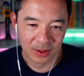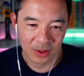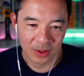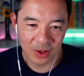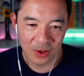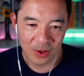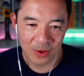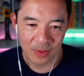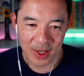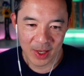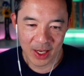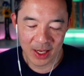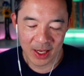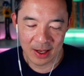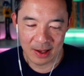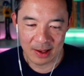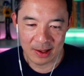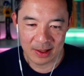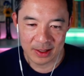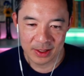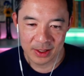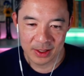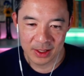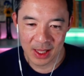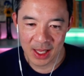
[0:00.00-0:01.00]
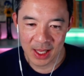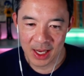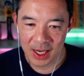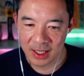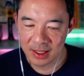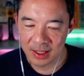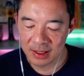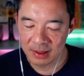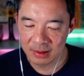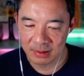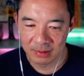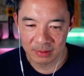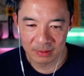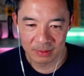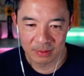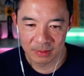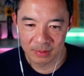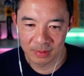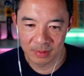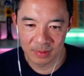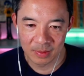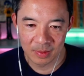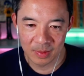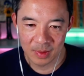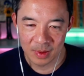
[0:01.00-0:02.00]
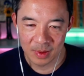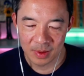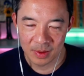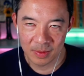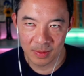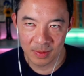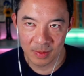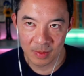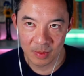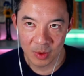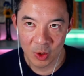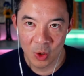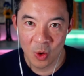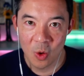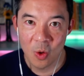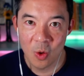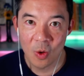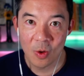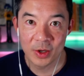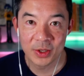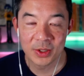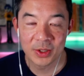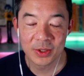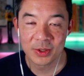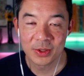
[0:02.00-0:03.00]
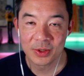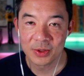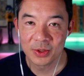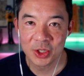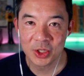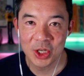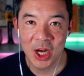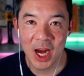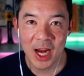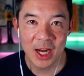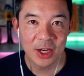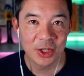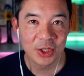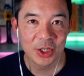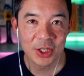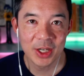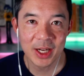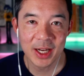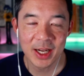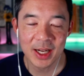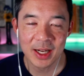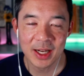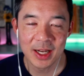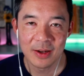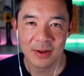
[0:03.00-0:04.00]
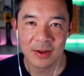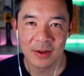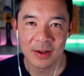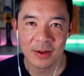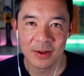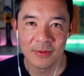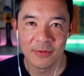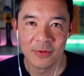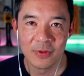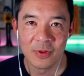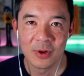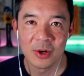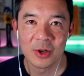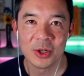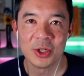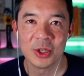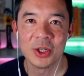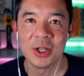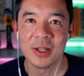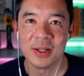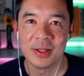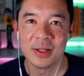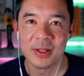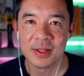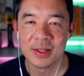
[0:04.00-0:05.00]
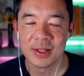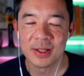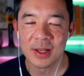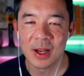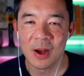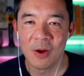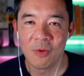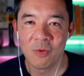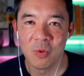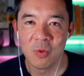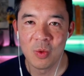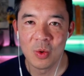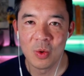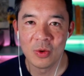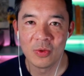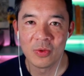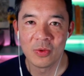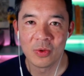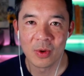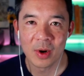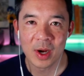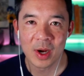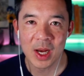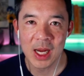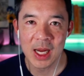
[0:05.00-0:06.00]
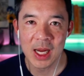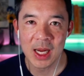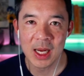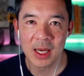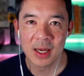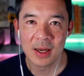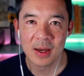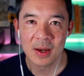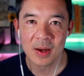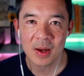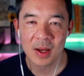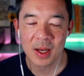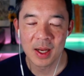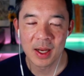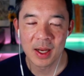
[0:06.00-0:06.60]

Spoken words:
oh my gosh, like course-changing versions of Wolverine.